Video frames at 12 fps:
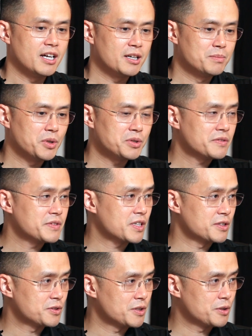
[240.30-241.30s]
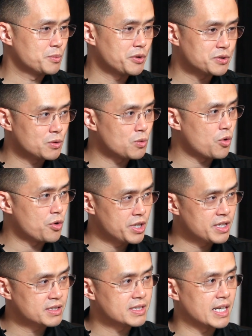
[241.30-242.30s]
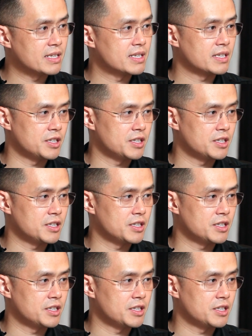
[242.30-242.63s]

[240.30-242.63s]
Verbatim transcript: Uh, most of the uh, most of the warnings that,